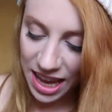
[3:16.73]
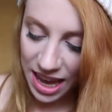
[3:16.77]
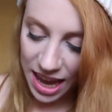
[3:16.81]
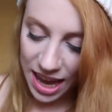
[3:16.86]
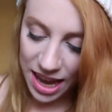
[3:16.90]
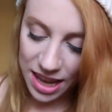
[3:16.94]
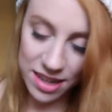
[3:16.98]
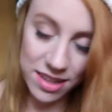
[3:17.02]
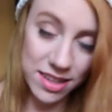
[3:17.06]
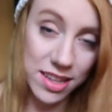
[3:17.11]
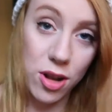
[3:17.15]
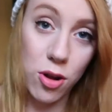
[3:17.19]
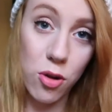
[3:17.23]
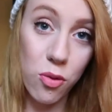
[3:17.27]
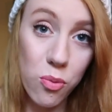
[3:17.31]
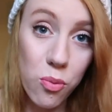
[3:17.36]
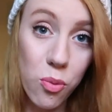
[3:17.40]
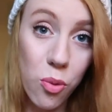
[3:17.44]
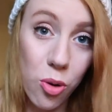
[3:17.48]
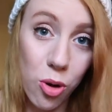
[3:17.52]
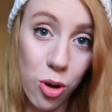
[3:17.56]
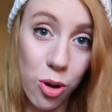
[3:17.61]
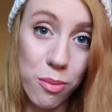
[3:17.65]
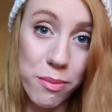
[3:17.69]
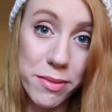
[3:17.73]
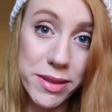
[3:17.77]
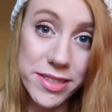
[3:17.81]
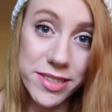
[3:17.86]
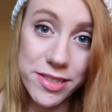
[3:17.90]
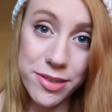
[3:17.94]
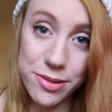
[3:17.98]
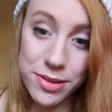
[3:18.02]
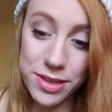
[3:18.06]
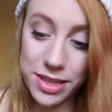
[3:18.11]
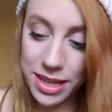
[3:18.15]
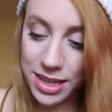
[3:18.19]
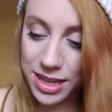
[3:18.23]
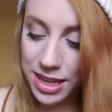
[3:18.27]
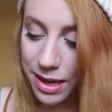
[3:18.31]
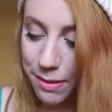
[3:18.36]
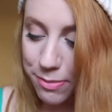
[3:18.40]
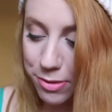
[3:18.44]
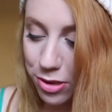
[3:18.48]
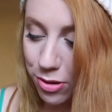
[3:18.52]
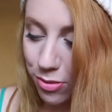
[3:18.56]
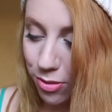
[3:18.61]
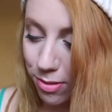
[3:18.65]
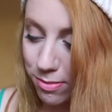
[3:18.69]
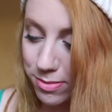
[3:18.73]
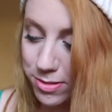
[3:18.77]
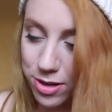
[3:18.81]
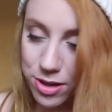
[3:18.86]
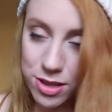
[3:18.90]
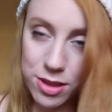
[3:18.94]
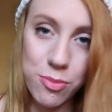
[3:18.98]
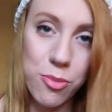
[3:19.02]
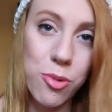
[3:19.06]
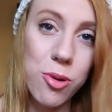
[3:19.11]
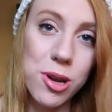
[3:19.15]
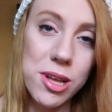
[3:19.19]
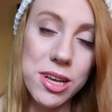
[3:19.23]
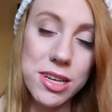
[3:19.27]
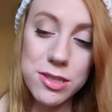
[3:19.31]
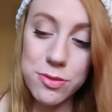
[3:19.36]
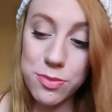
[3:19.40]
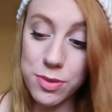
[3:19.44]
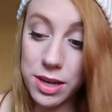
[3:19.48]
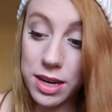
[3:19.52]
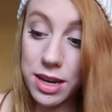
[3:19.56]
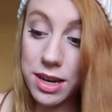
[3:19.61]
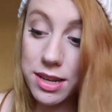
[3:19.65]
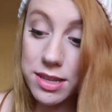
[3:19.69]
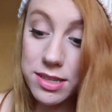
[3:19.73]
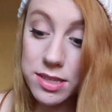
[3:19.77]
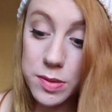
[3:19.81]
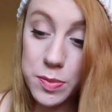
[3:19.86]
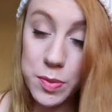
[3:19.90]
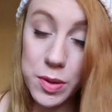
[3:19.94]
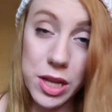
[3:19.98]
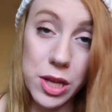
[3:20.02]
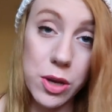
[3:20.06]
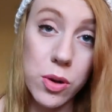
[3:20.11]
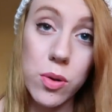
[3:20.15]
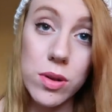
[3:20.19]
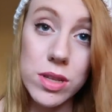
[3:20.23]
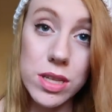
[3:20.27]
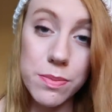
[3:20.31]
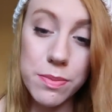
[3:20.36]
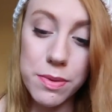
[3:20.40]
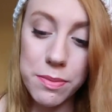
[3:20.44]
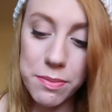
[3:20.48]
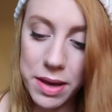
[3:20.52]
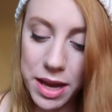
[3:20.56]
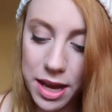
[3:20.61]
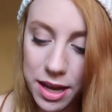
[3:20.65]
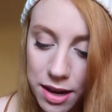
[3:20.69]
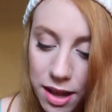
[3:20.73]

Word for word: and they're warm and so it like keeps you warm during the mornings when it is pretty cold up in Maine.